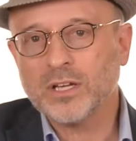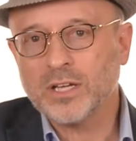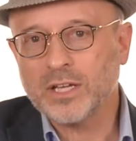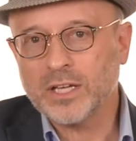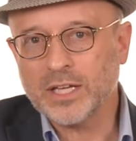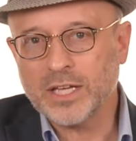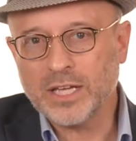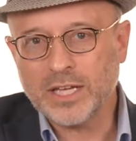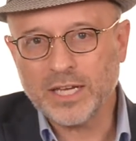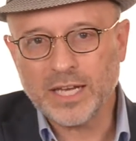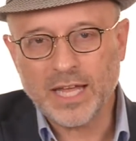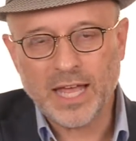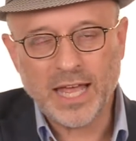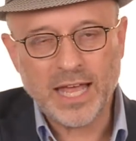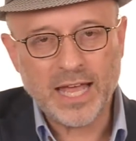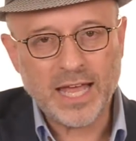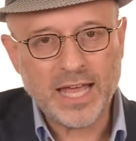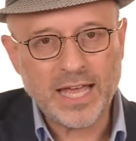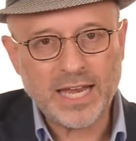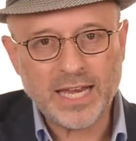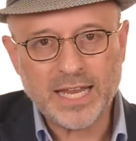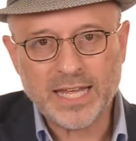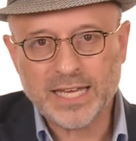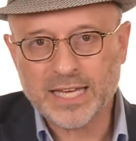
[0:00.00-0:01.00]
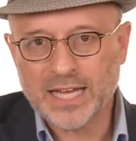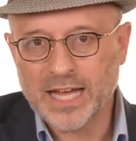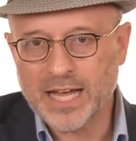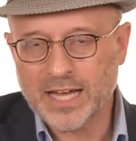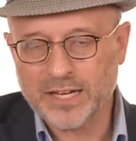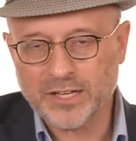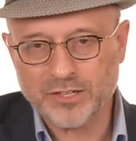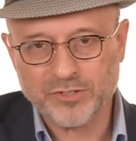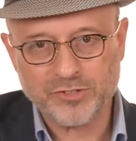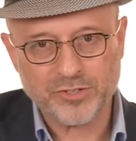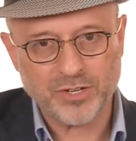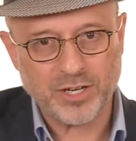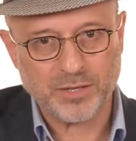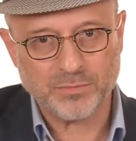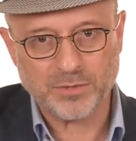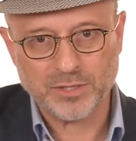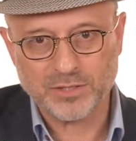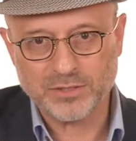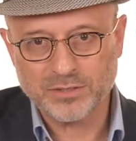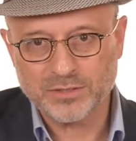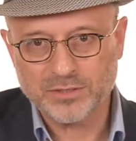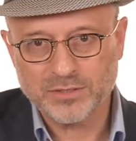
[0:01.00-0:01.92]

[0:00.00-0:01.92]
In any kind of trouble,